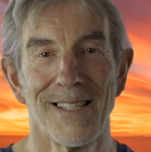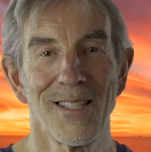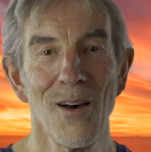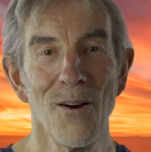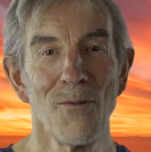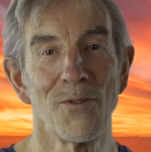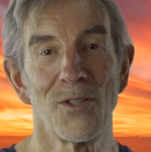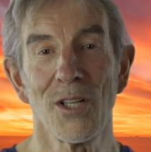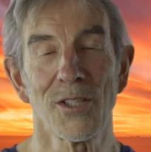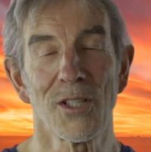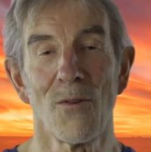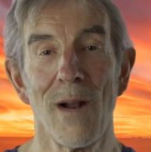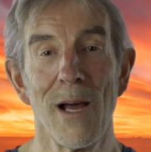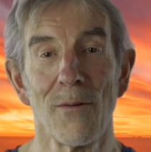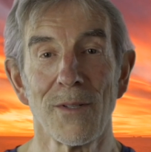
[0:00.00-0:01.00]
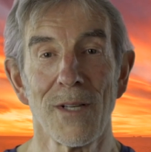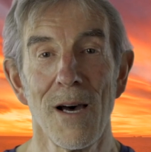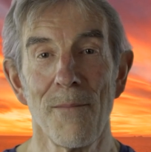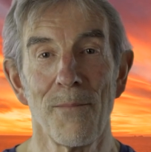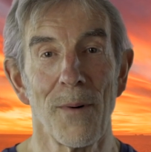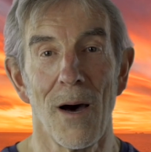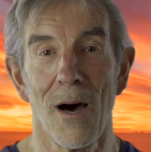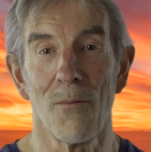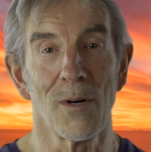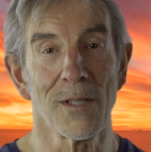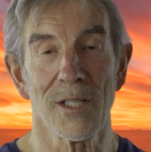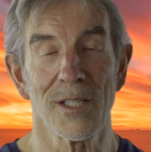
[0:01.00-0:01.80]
So, just to round up, I want